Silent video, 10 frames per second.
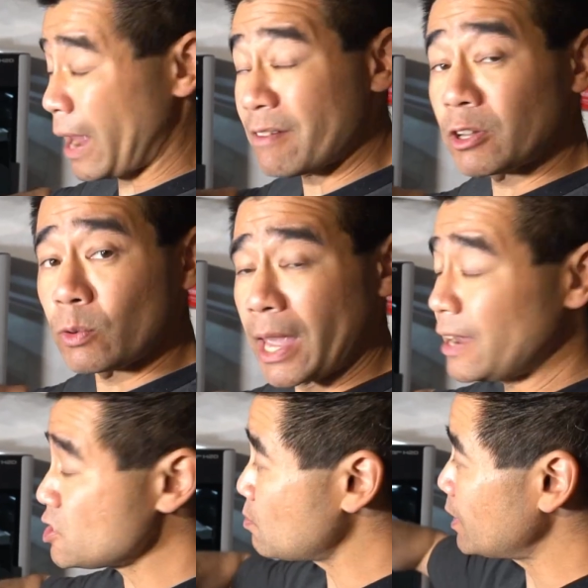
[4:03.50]
have a
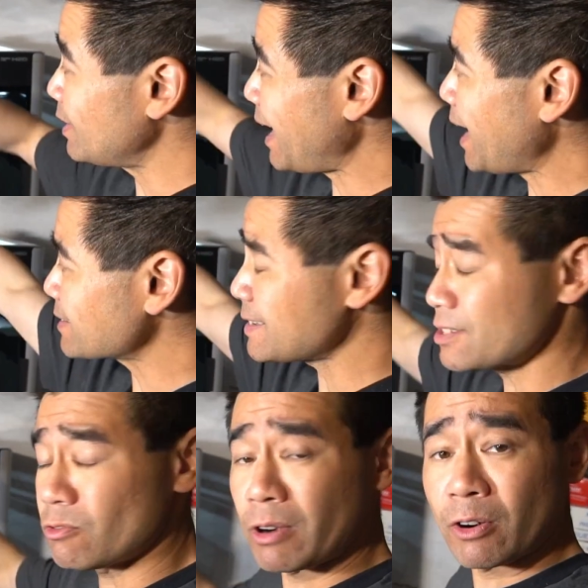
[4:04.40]
location where you can access
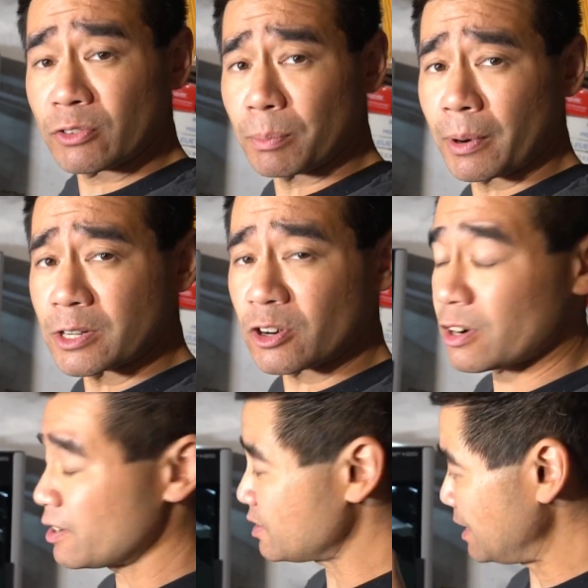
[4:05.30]
the rear of the printer
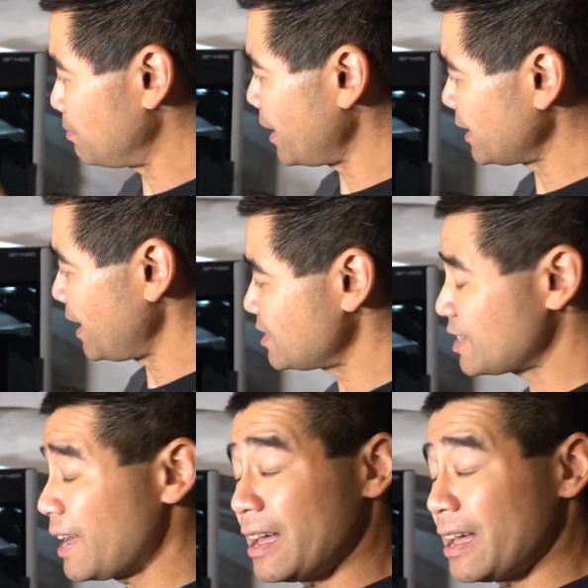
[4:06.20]
because in my case,